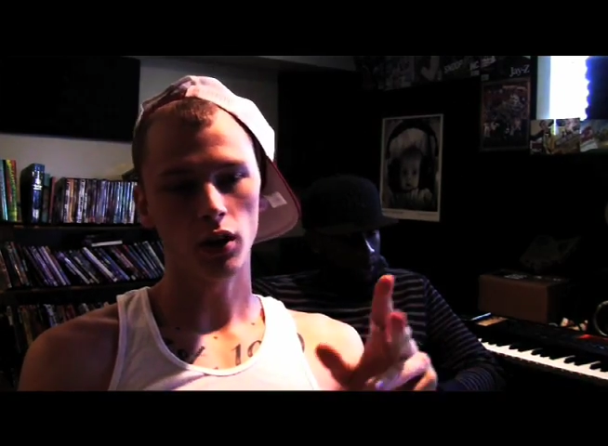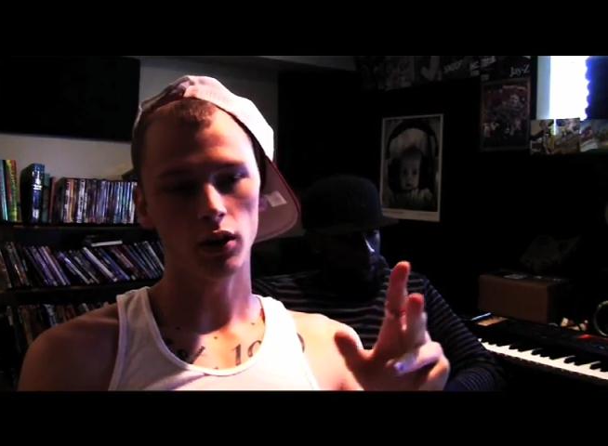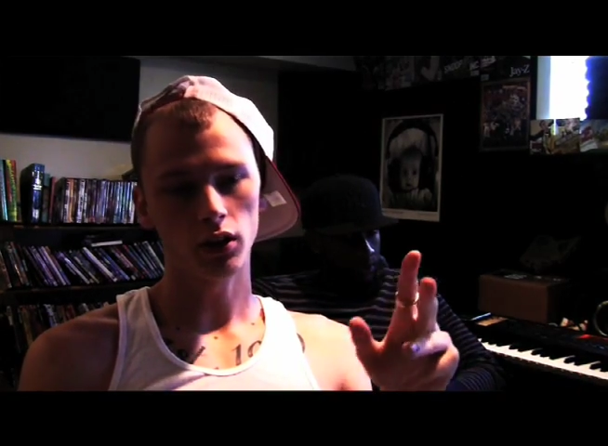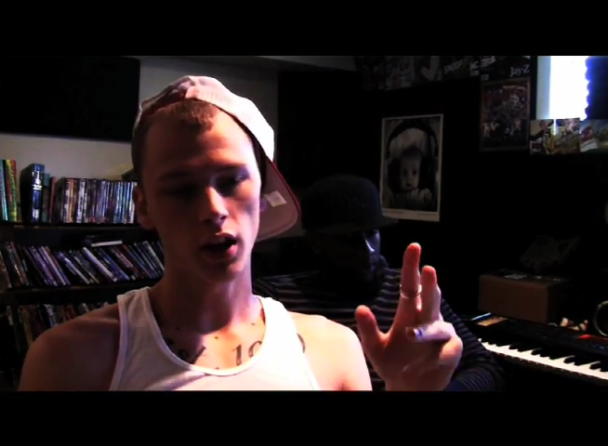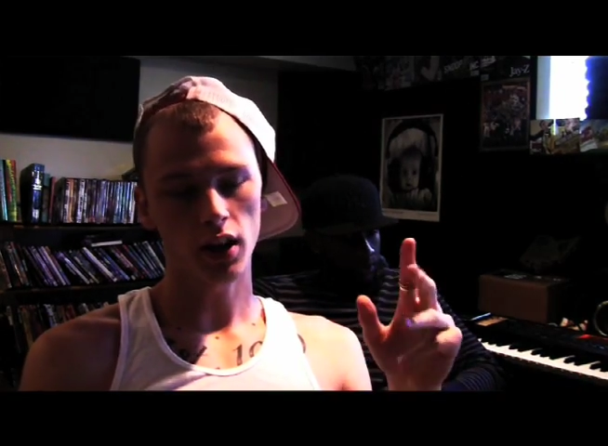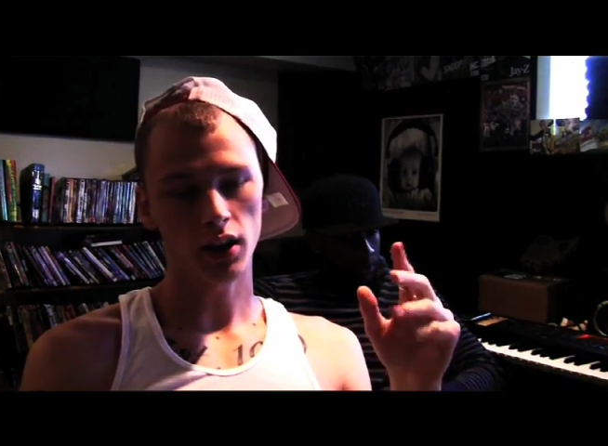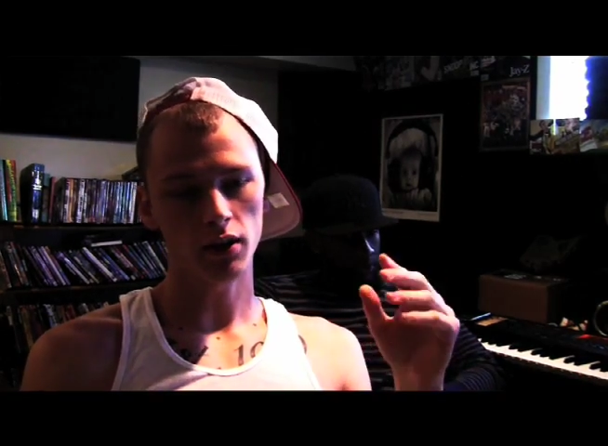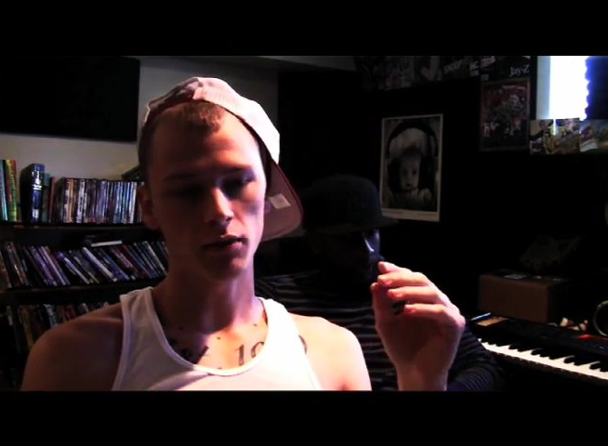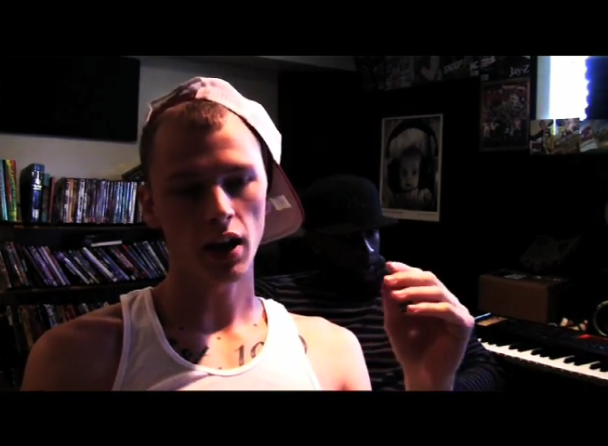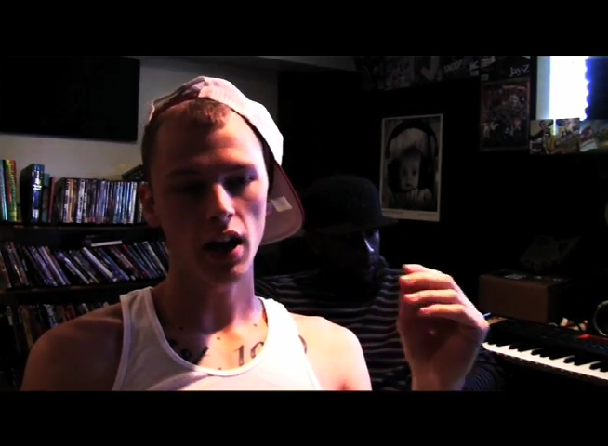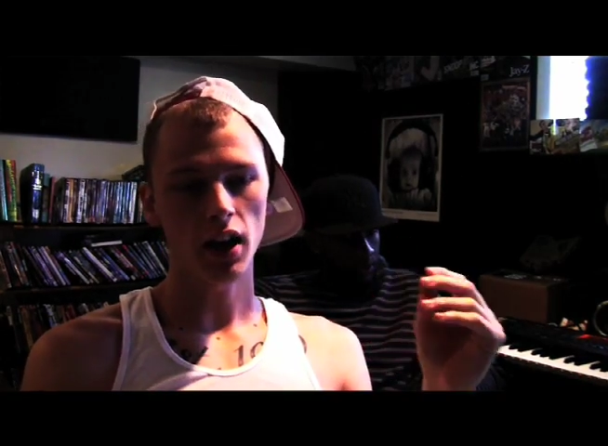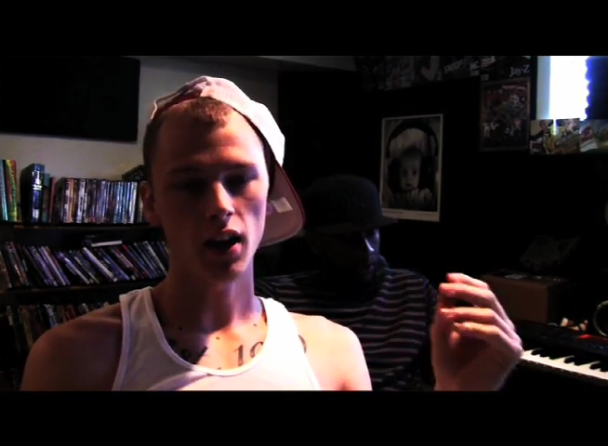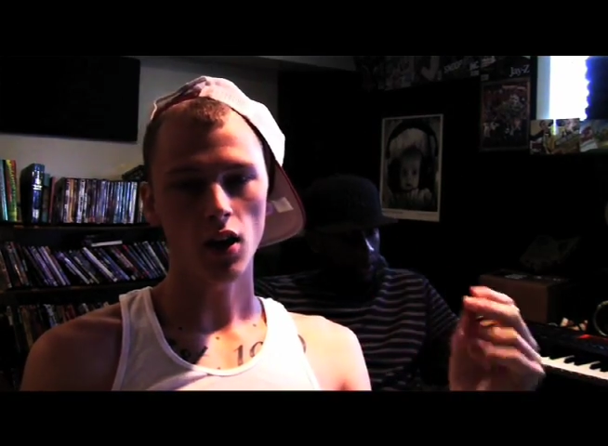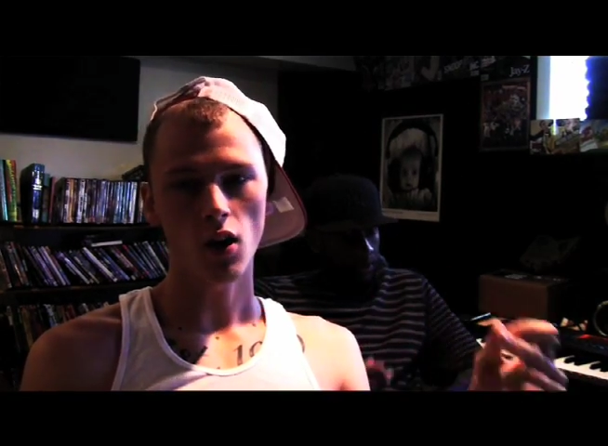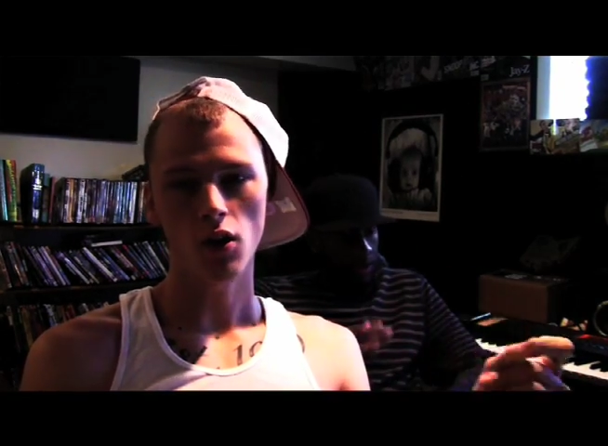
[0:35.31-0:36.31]
like
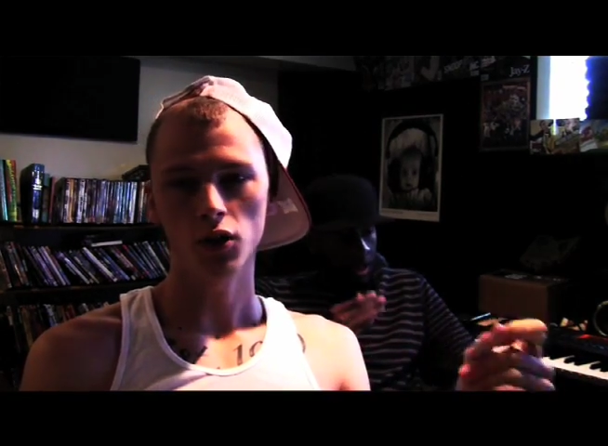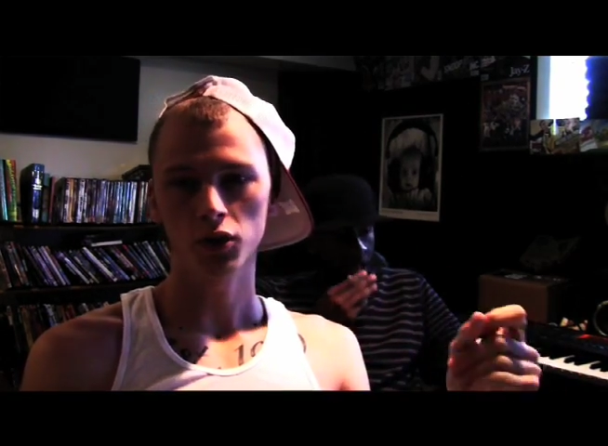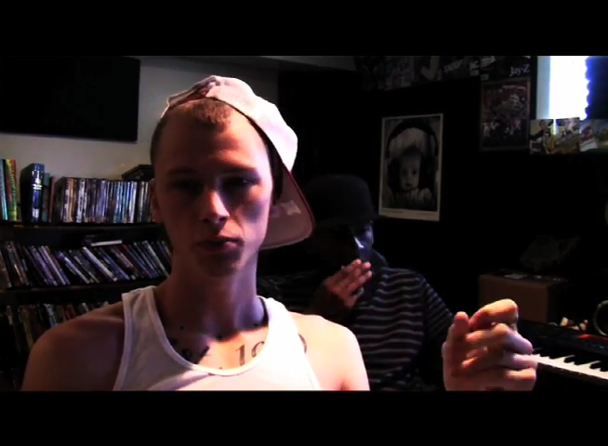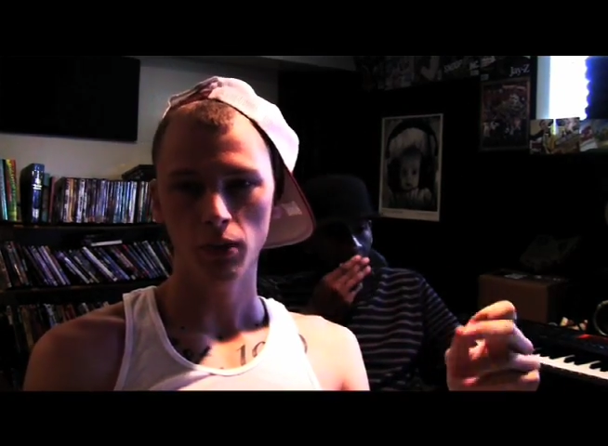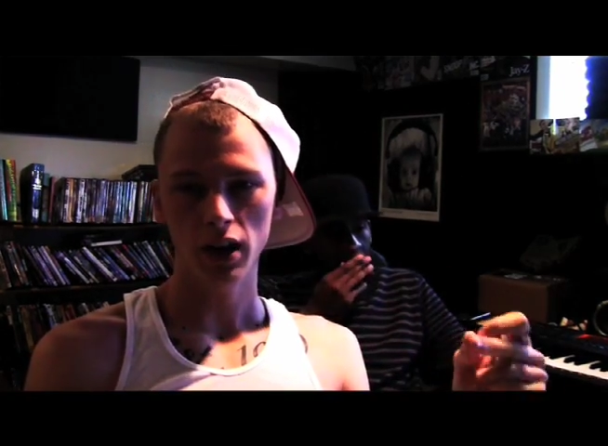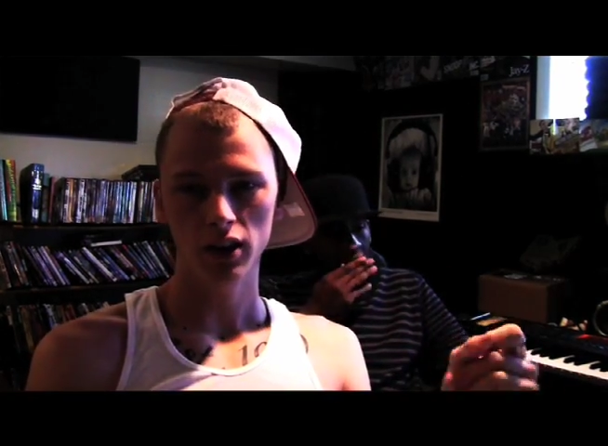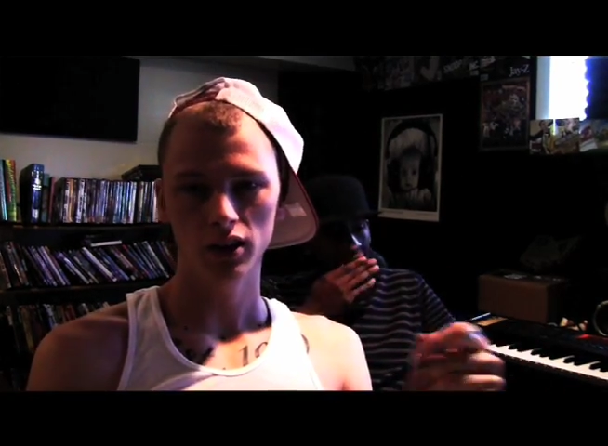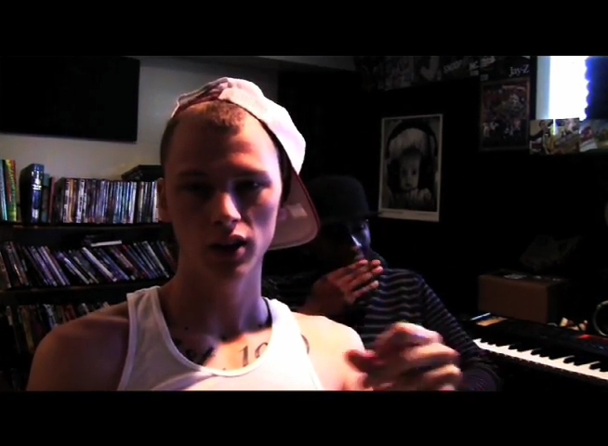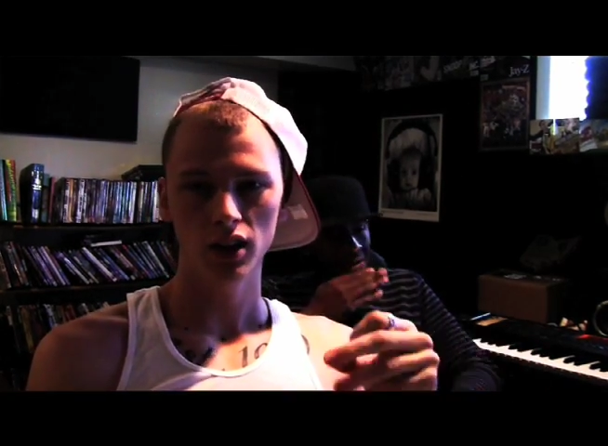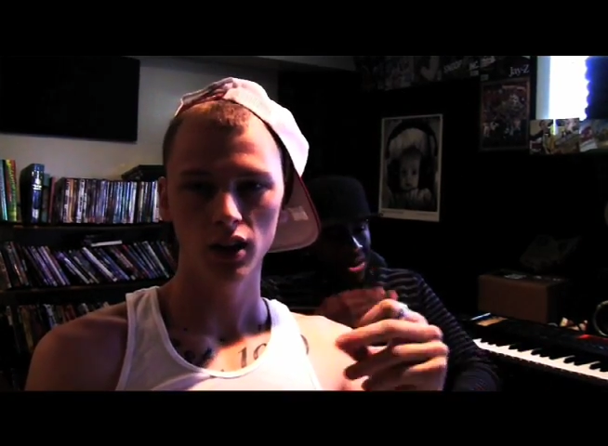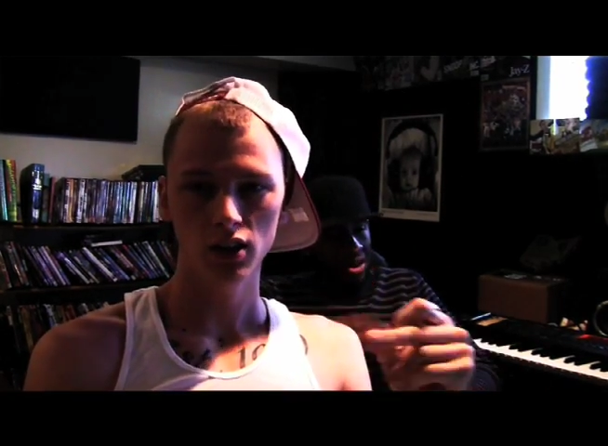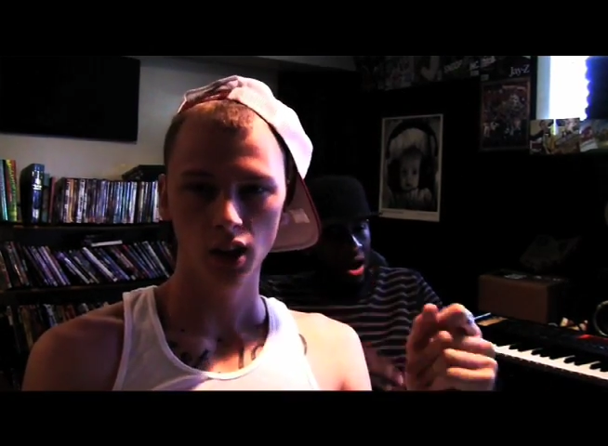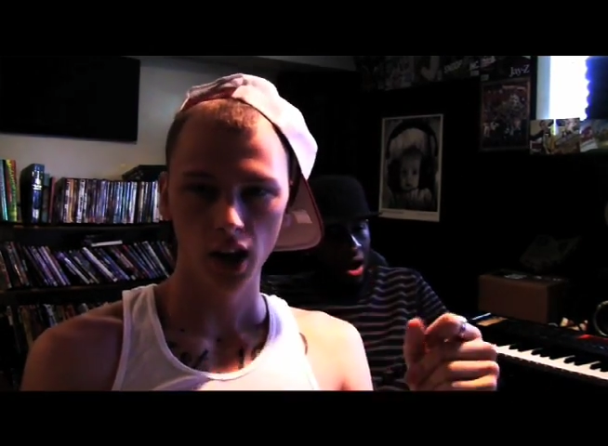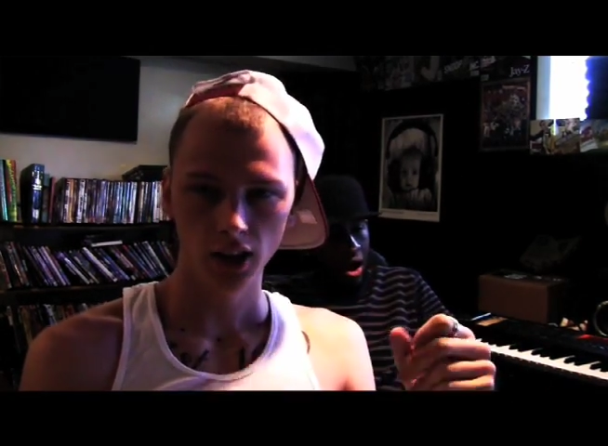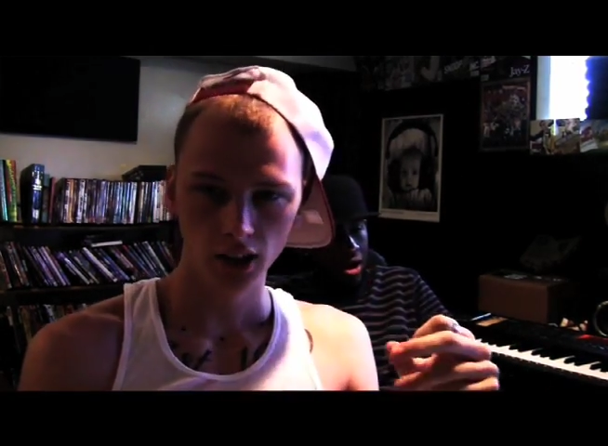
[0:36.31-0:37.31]
hitting all those main
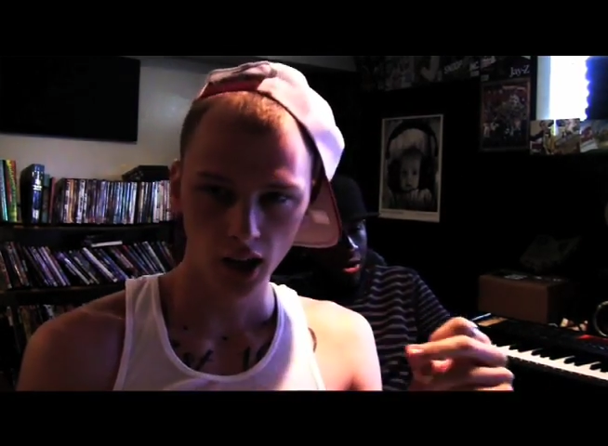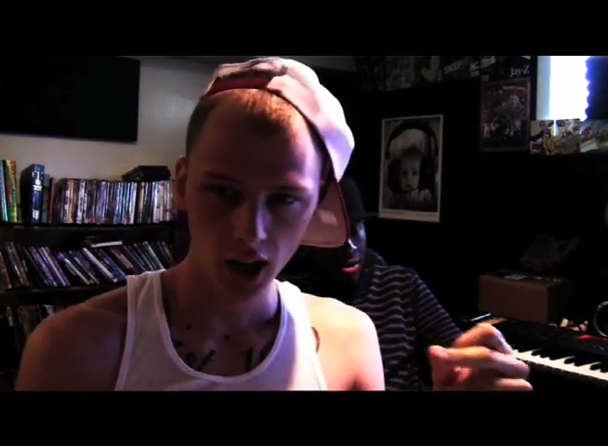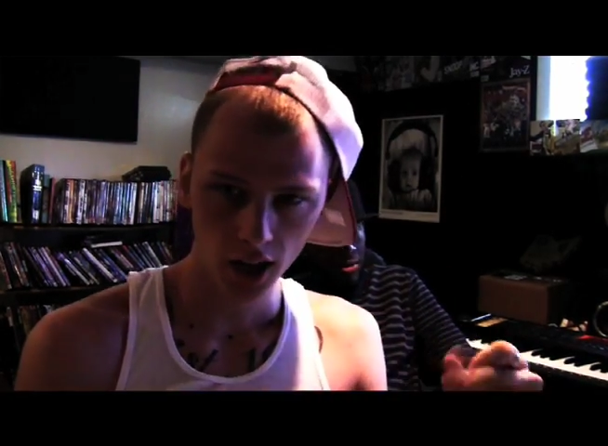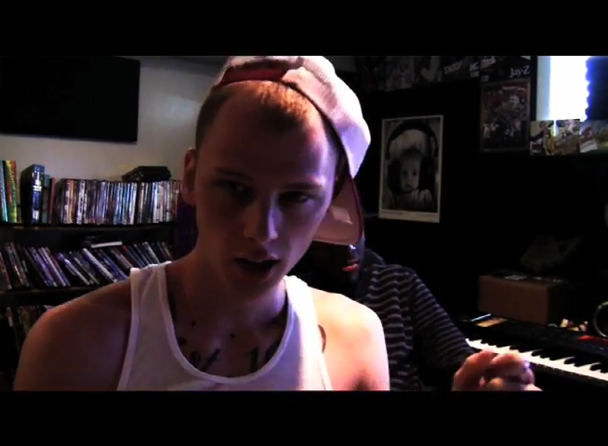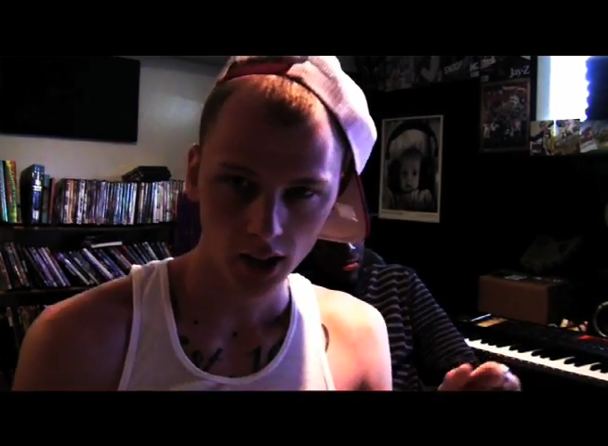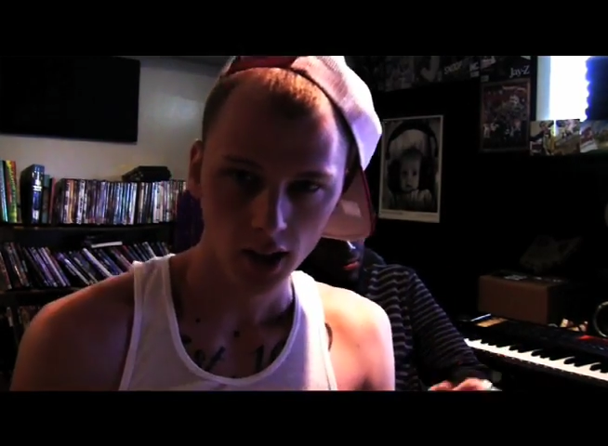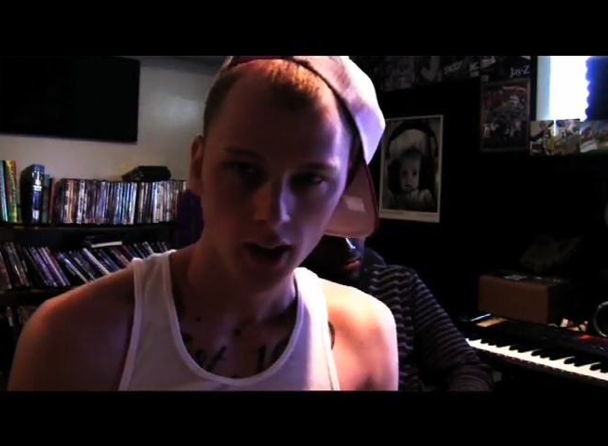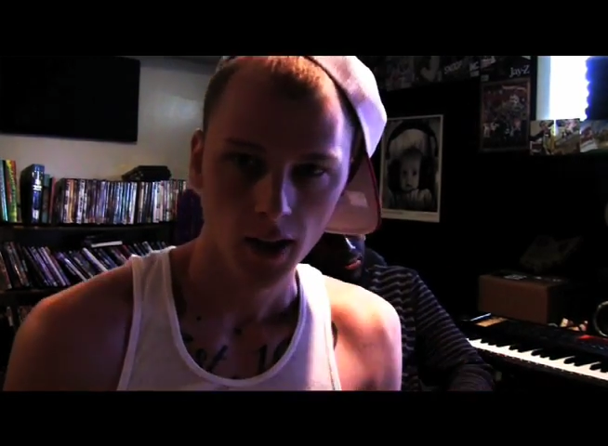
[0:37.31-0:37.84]
cities like that,